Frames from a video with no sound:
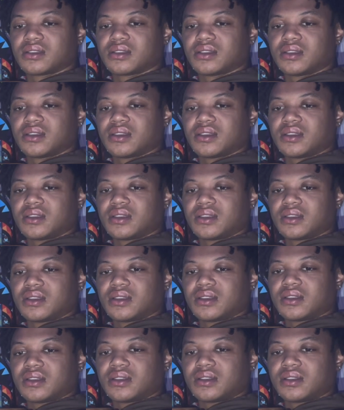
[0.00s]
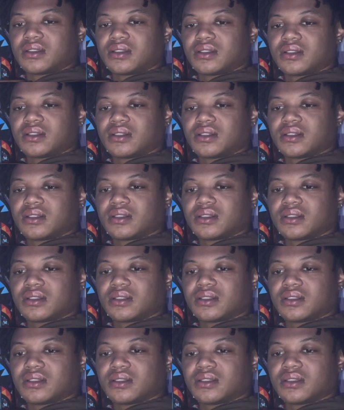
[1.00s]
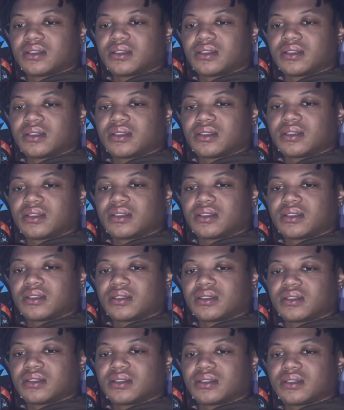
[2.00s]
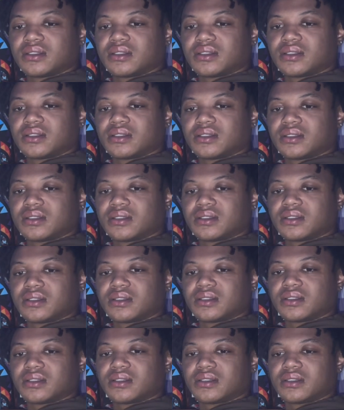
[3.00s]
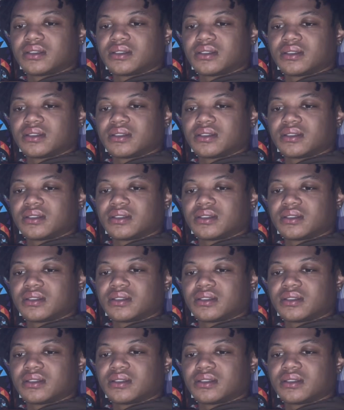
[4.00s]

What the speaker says: (silent)